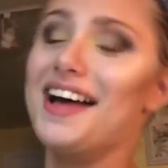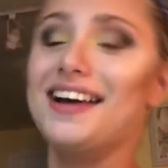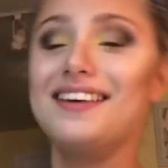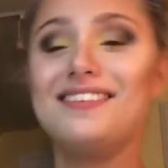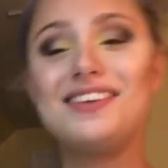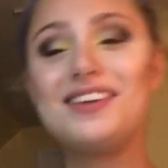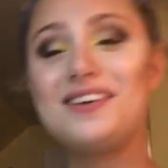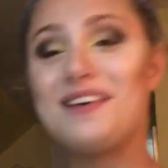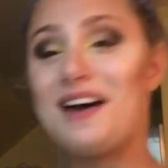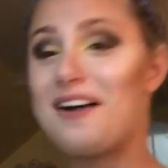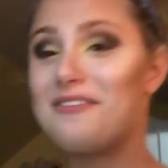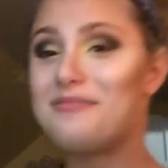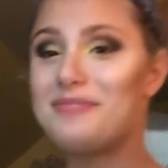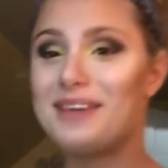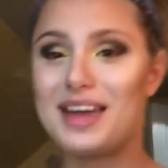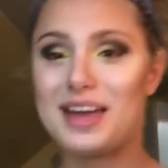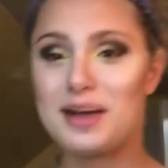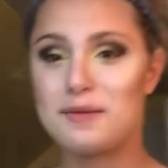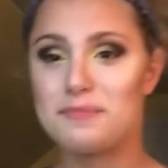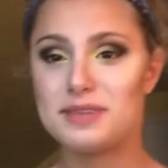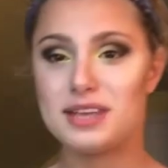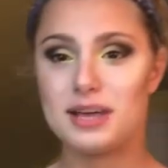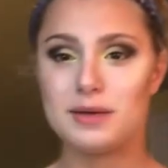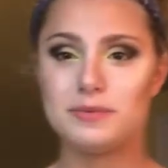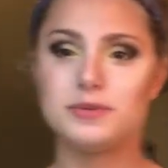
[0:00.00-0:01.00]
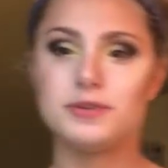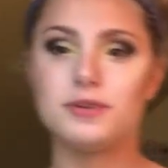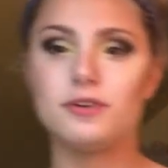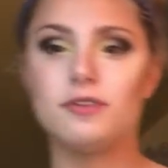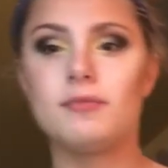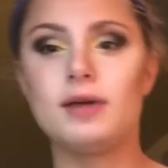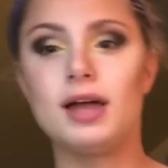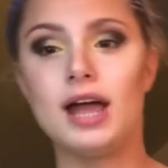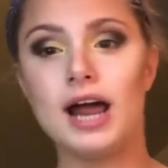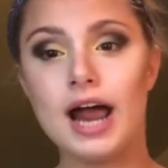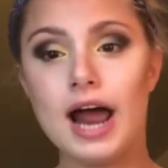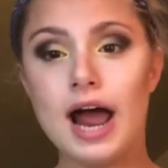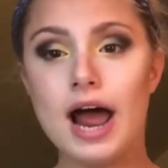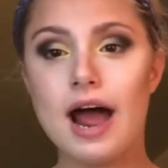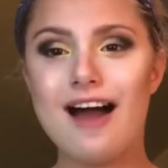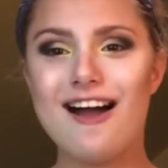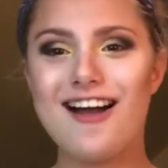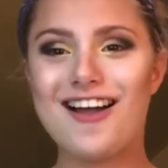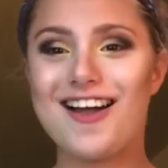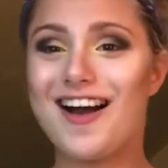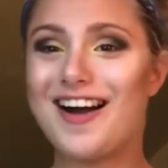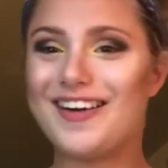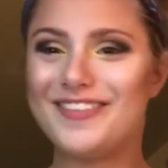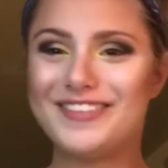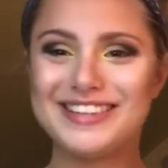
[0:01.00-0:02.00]
If you have makeup tips for me,
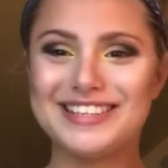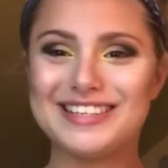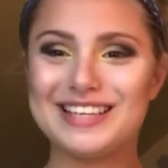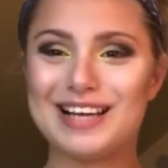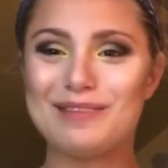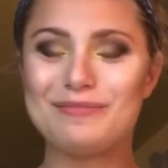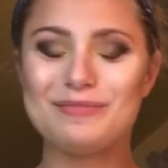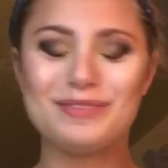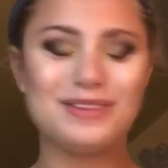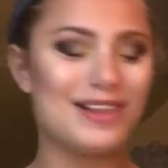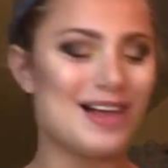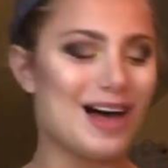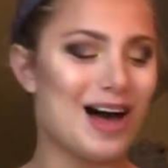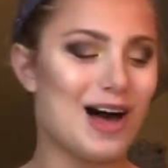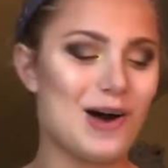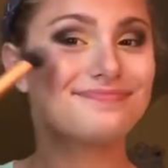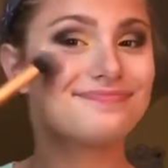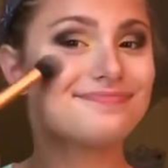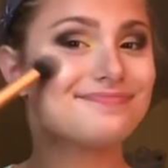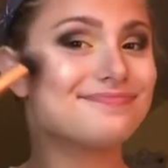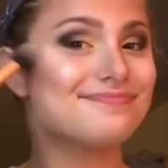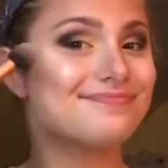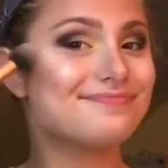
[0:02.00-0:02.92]
comment down below.